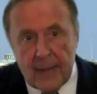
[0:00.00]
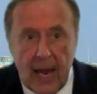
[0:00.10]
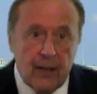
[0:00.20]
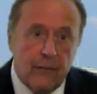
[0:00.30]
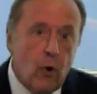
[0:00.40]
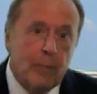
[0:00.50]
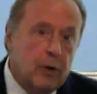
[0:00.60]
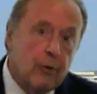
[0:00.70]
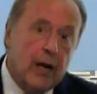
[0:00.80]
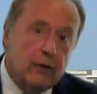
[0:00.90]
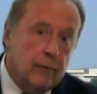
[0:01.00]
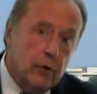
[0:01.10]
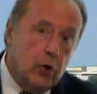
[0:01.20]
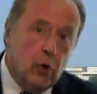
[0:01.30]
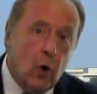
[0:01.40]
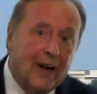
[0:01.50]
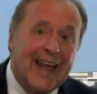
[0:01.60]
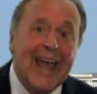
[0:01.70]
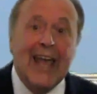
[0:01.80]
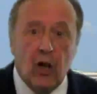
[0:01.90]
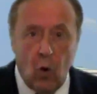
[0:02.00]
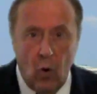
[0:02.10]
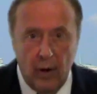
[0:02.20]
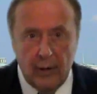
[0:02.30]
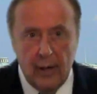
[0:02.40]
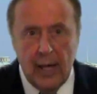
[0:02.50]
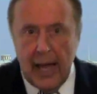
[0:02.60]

And the former director of New York, Acorn,